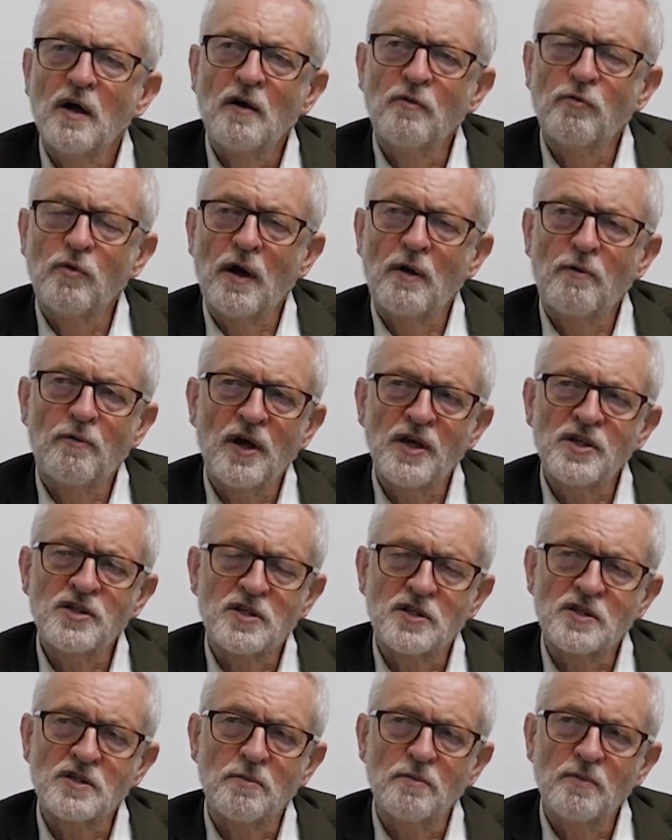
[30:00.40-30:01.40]
of where
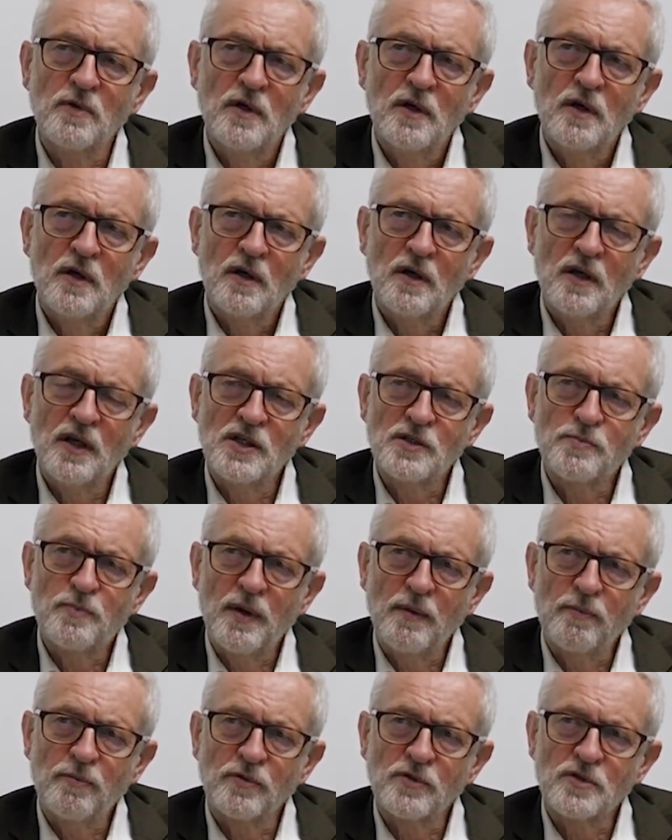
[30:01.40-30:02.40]
racism leads
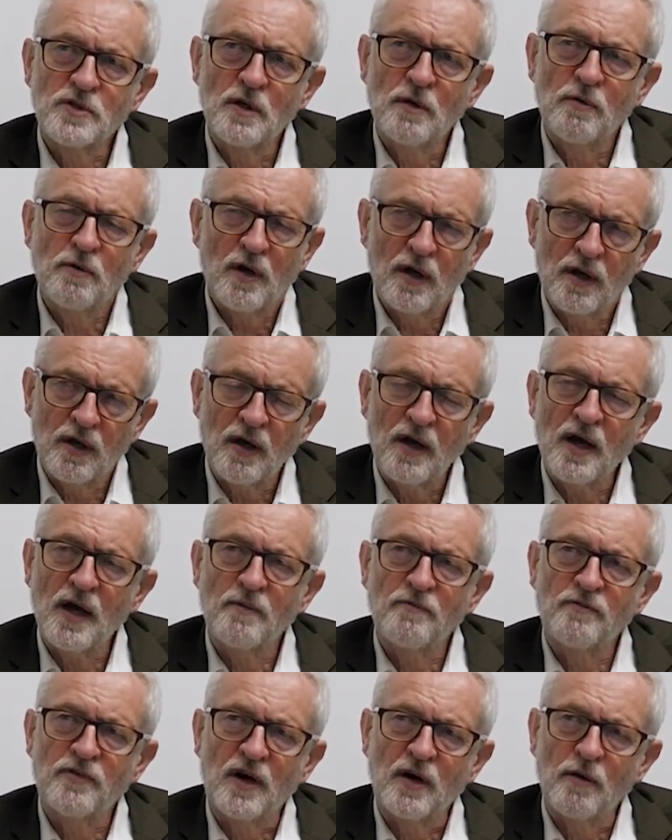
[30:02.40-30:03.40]
people to, and I
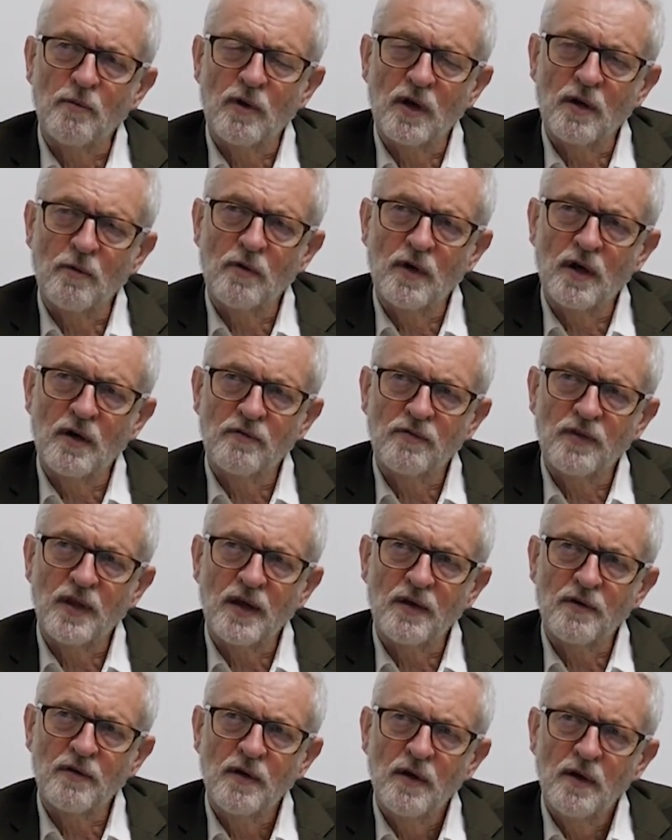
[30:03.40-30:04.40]
am very well aware of
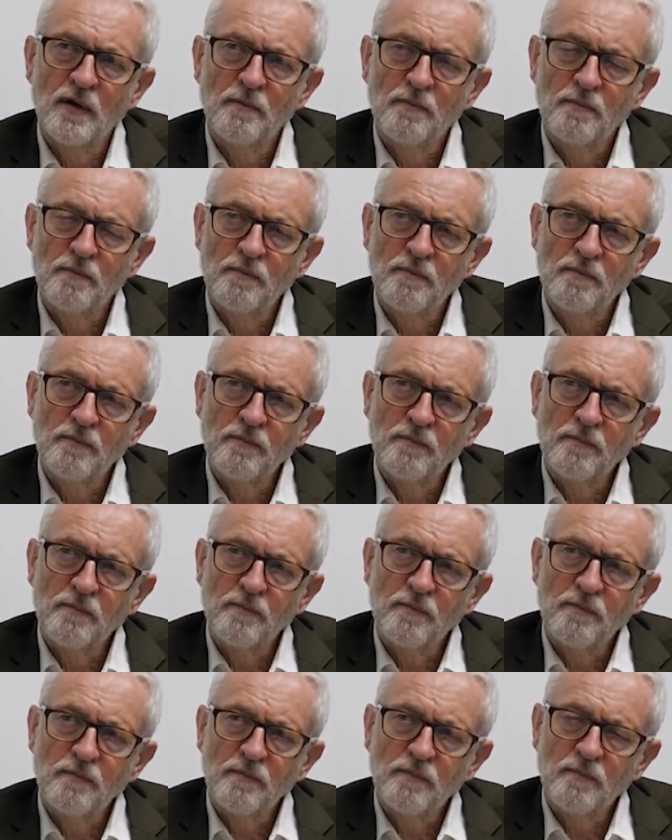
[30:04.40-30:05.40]

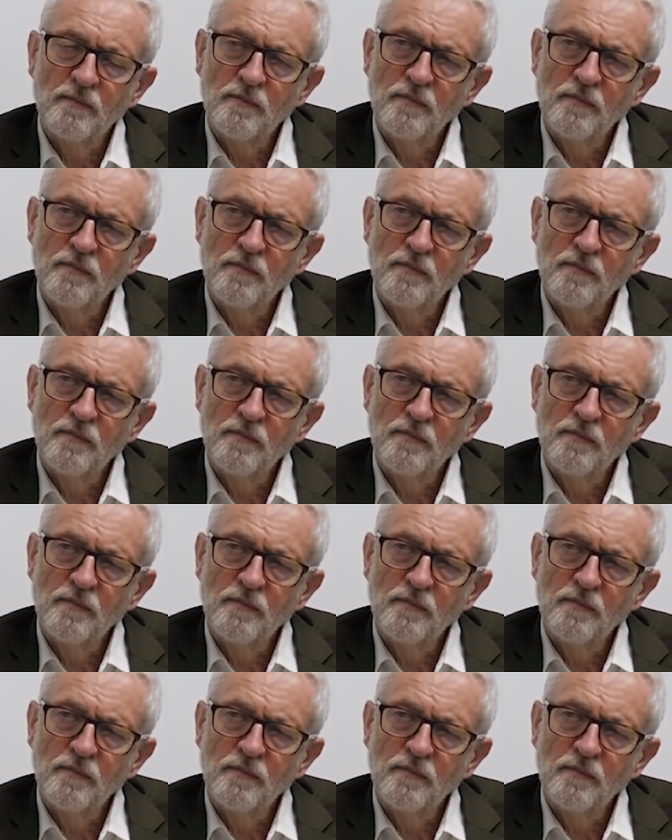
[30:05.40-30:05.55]
that.